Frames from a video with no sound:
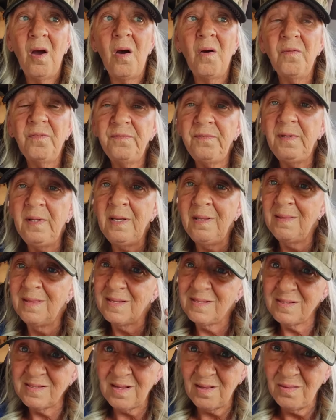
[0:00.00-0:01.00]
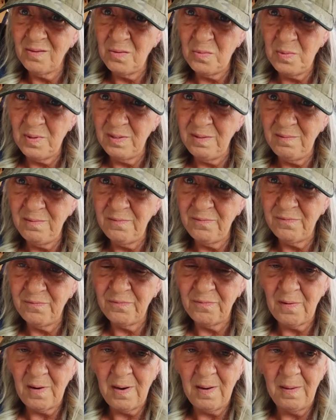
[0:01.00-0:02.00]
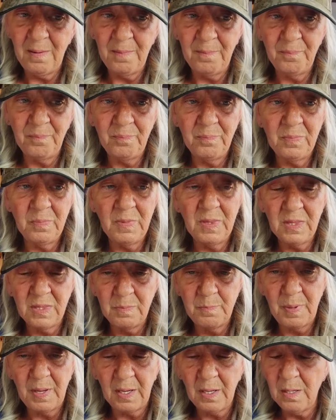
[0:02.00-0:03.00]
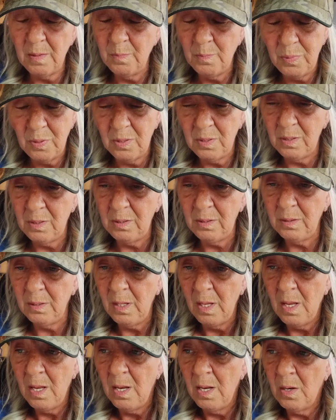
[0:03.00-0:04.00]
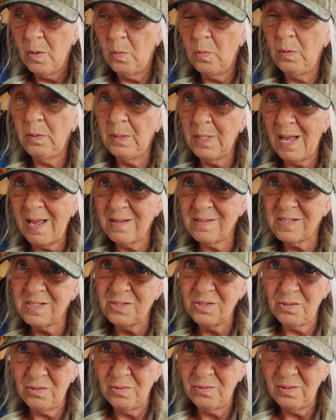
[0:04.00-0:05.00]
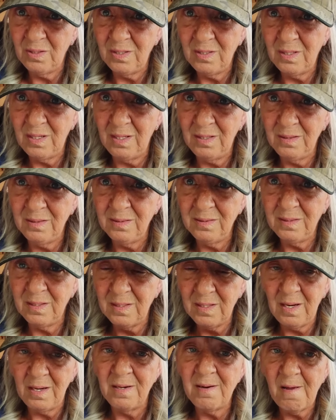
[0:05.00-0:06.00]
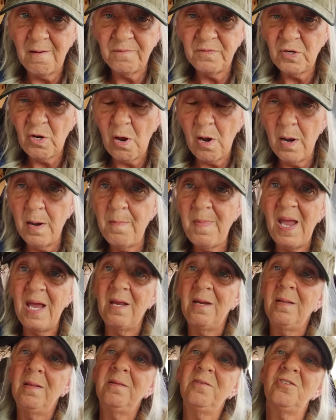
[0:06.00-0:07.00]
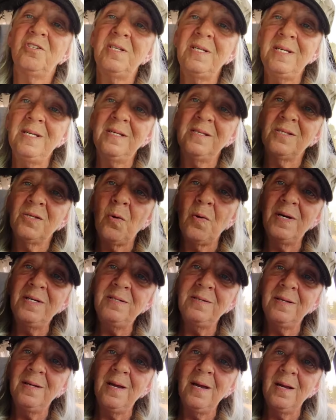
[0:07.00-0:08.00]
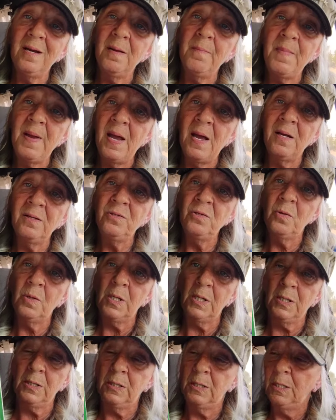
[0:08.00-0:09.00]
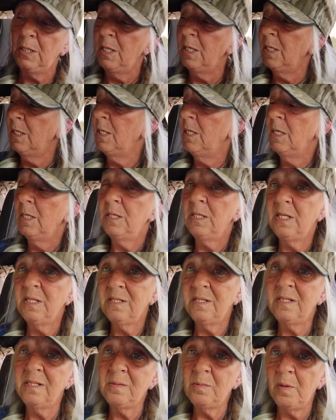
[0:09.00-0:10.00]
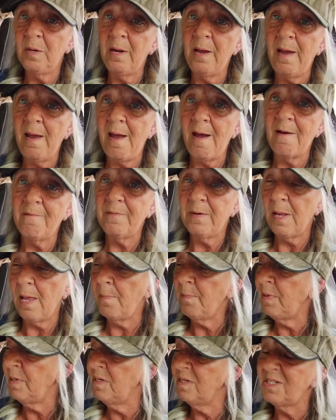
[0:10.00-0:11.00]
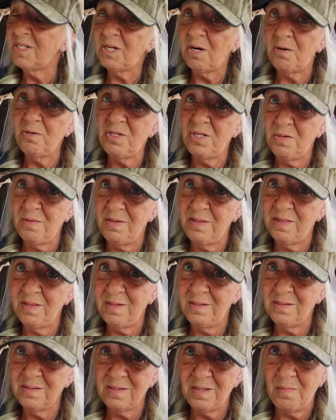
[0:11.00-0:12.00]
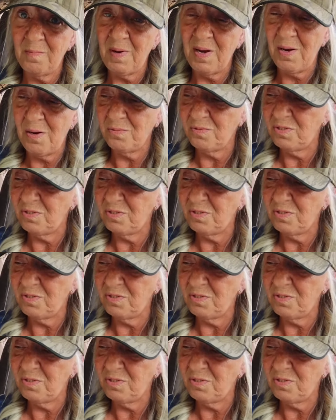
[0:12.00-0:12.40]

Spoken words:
hopefully this other one from Pick and Pull will last her enough time. And she's going to get a manual. This is what I have, and I'm going to start doing things on my